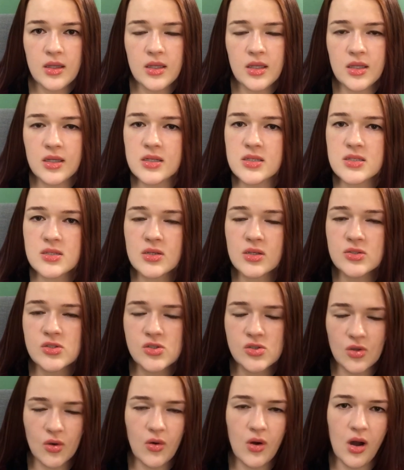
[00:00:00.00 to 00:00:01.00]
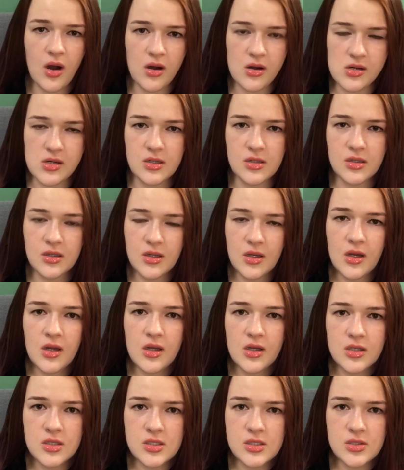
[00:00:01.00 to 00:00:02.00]
It is so hard
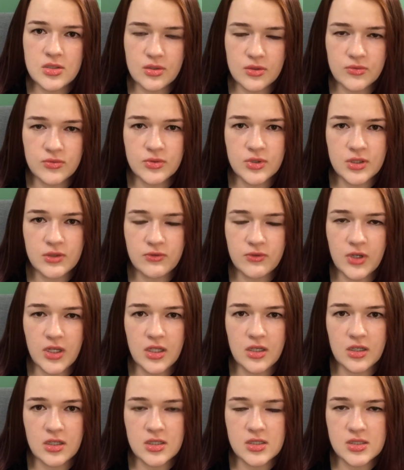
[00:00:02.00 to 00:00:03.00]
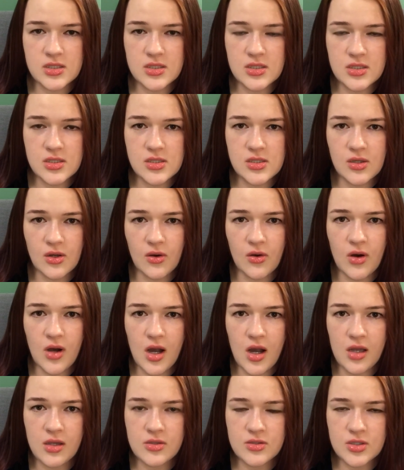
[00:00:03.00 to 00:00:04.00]
to avoid fragrance. So
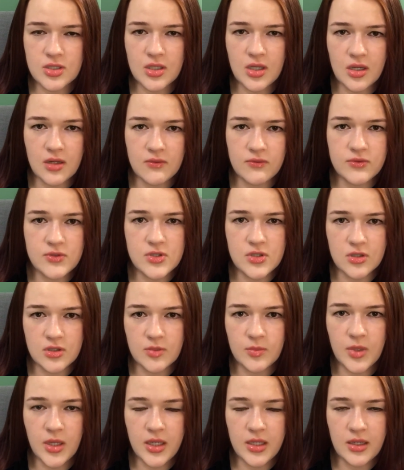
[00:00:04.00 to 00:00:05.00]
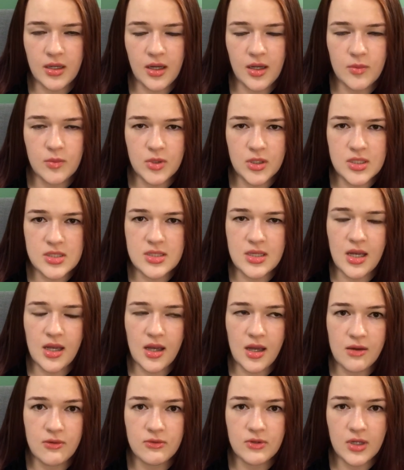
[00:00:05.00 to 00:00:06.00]
I usually kind of turn a blind eye because I
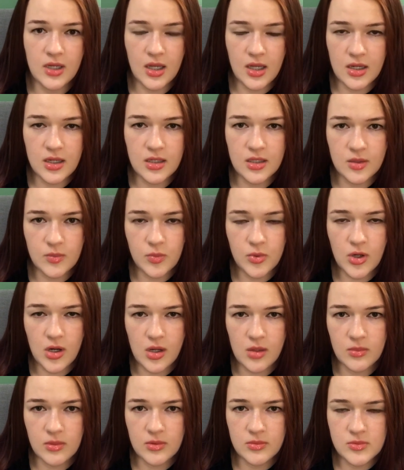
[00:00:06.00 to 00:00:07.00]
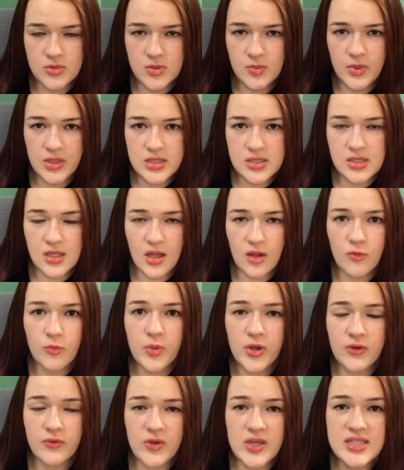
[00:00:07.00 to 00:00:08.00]
haven't had any problems myself.
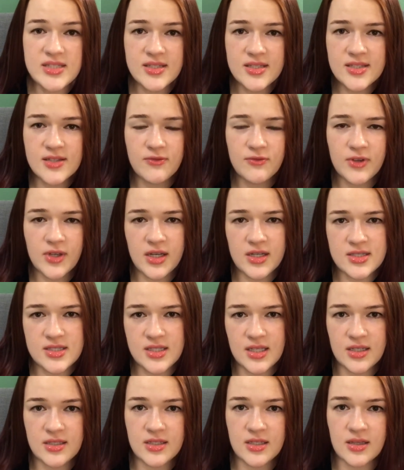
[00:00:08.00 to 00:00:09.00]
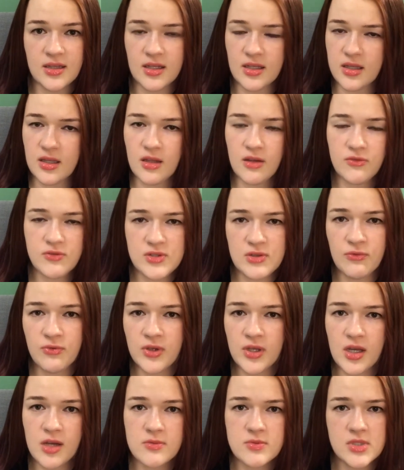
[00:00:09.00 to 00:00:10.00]
But if I see something unscented, like if
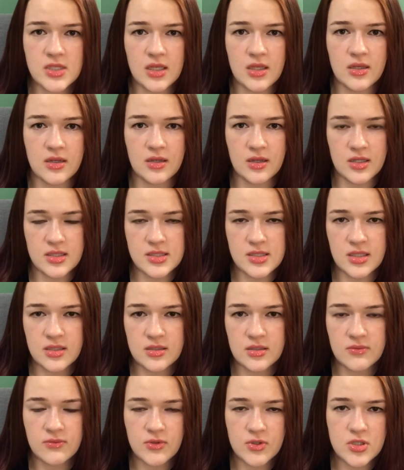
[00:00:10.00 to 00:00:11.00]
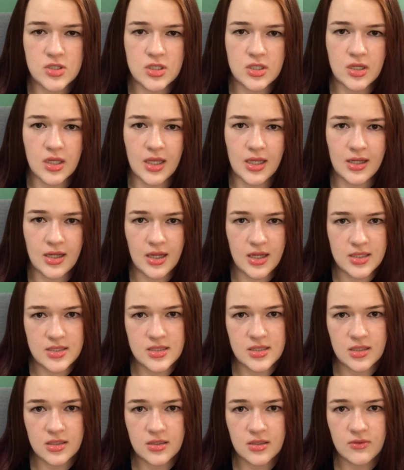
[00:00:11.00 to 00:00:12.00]
something comes in a scented version and
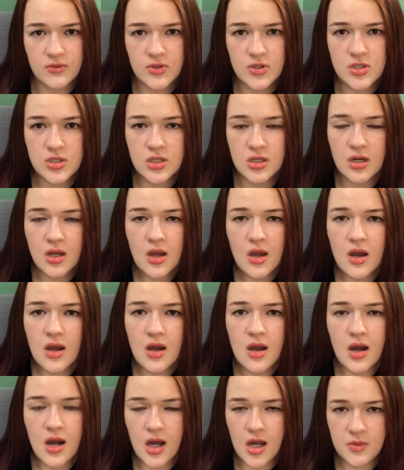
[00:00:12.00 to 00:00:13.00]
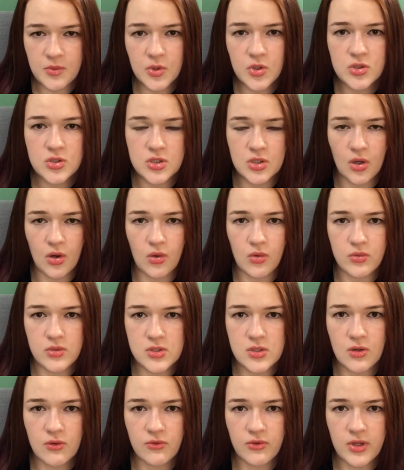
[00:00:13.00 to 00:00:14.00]
unscented version, I'm going to
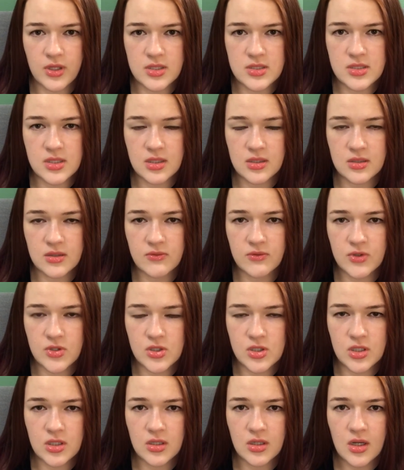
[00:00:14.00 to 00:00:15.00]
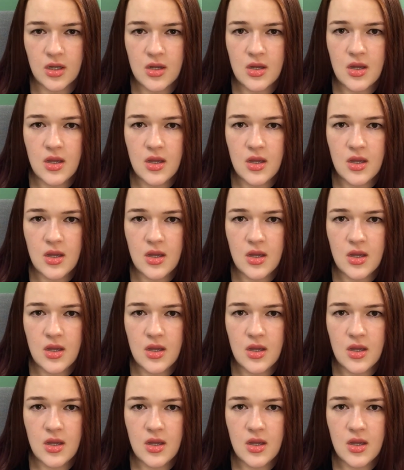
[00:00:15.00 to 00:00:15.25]
always go for the unscented version.